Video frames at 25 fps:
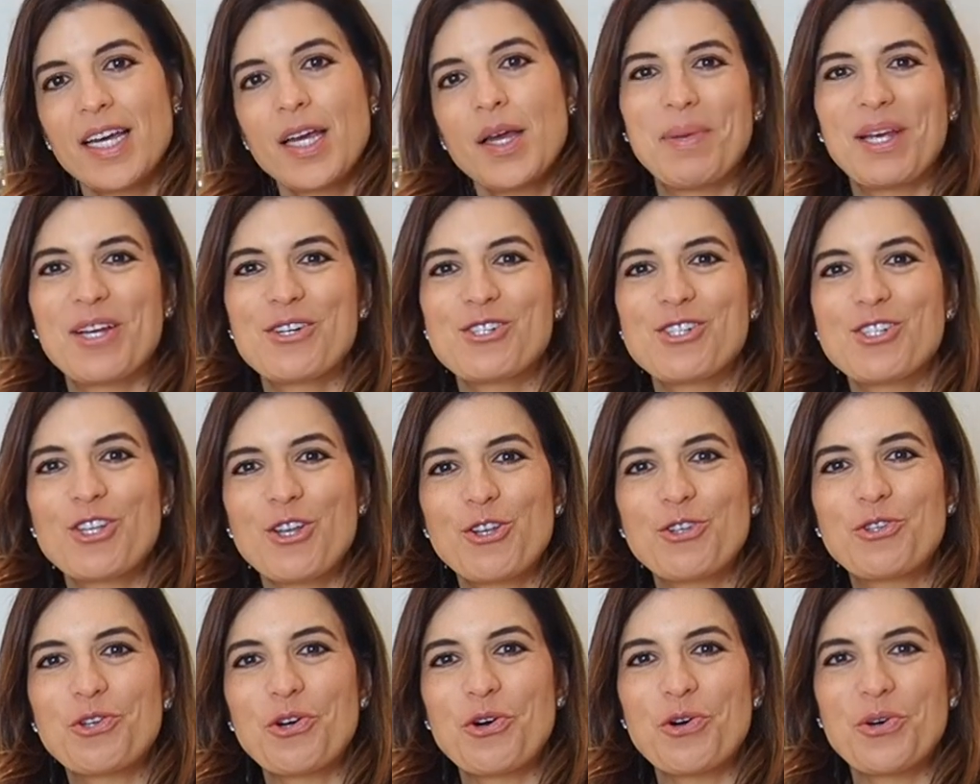because
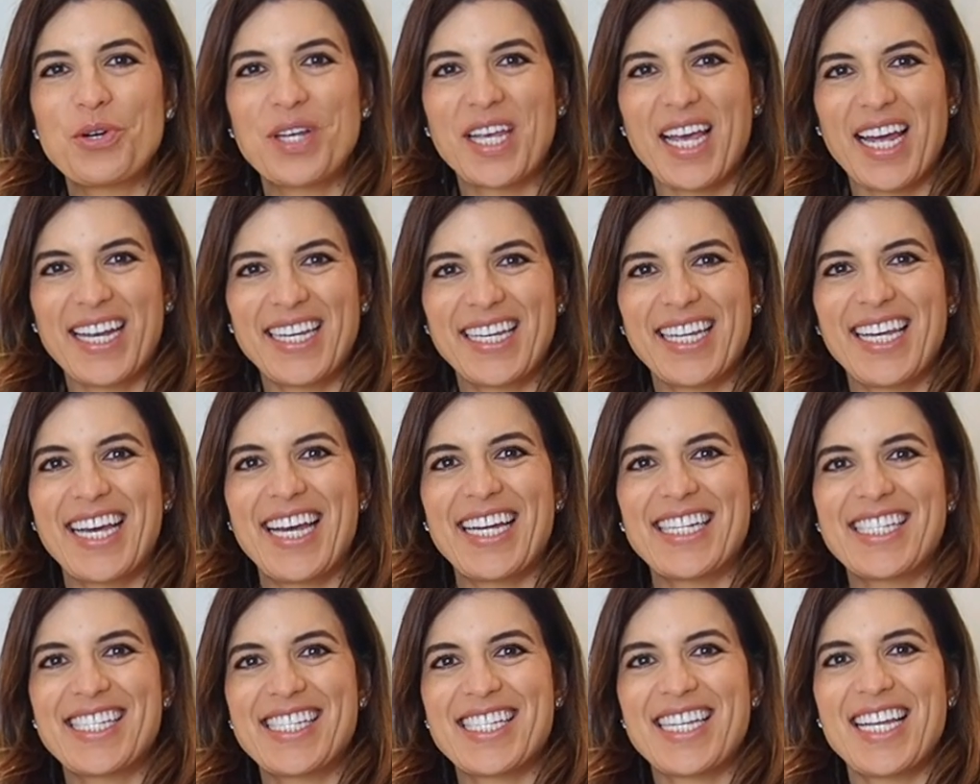the dough can
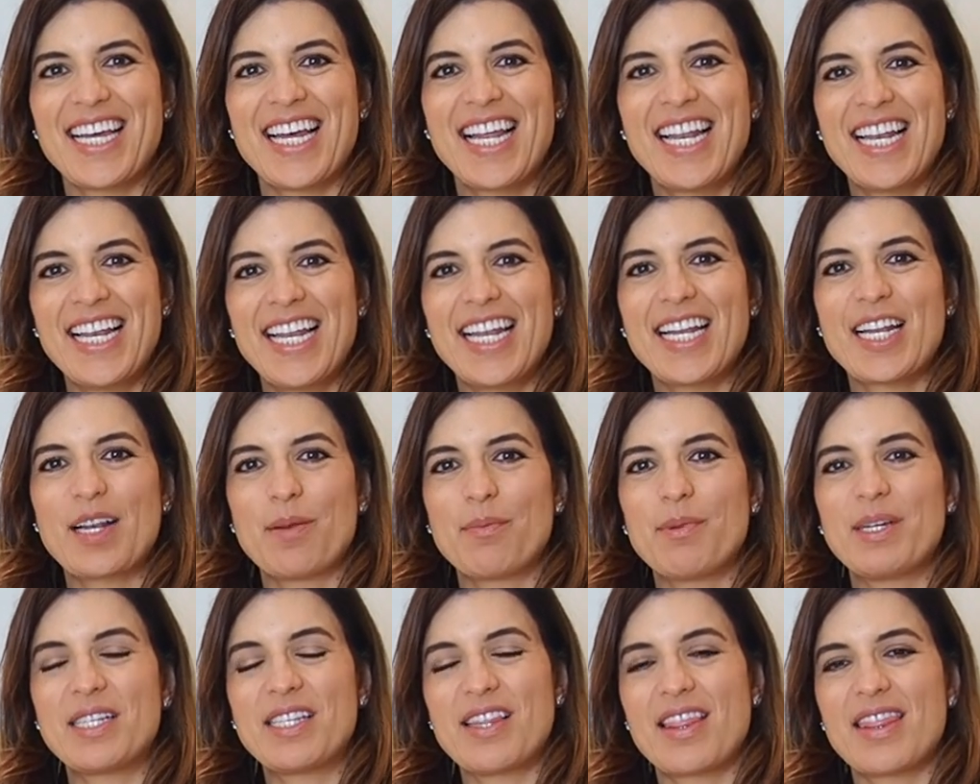get a
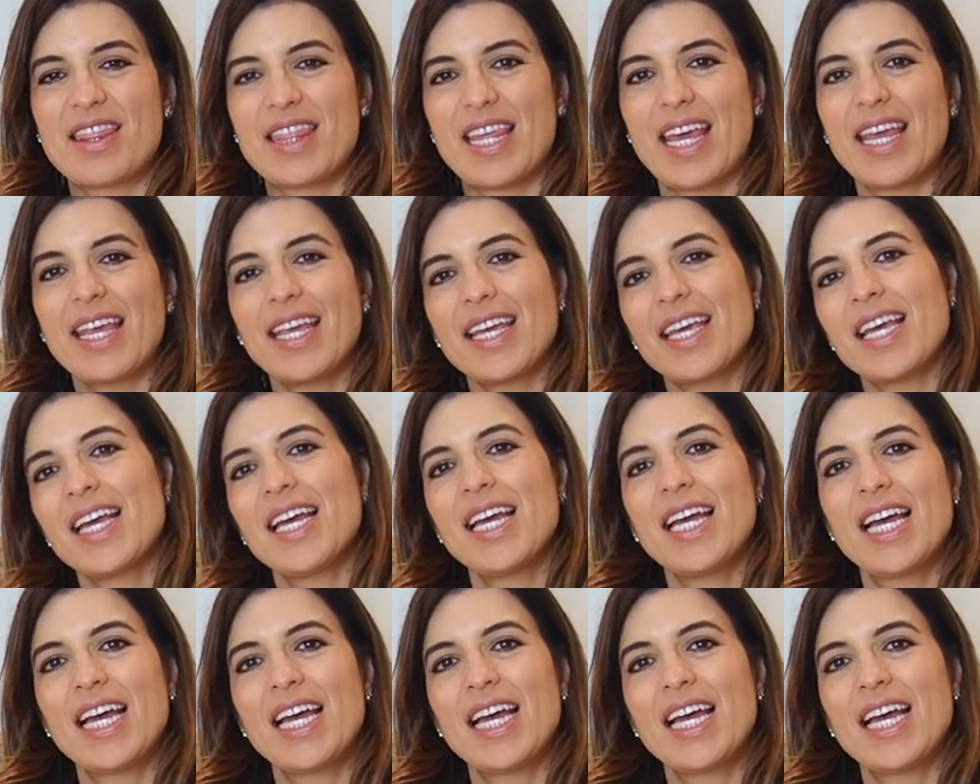little bit thick,